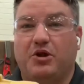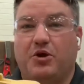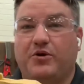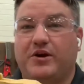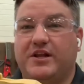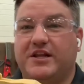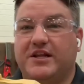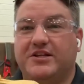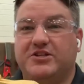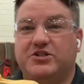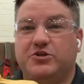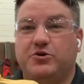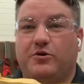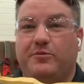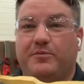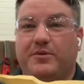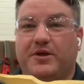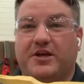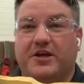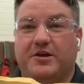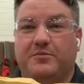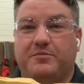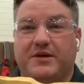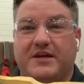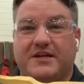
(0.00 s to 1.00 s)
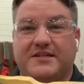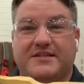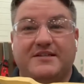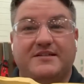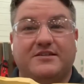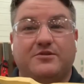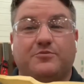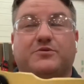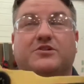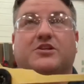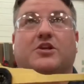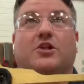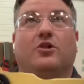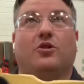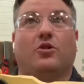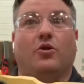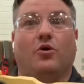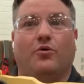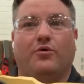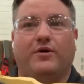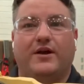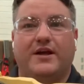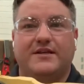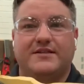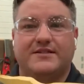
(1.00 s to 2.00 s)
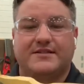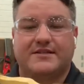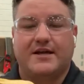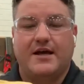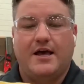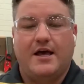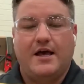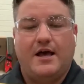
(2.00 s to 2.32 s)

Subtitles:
into a million pieces. It was glorious.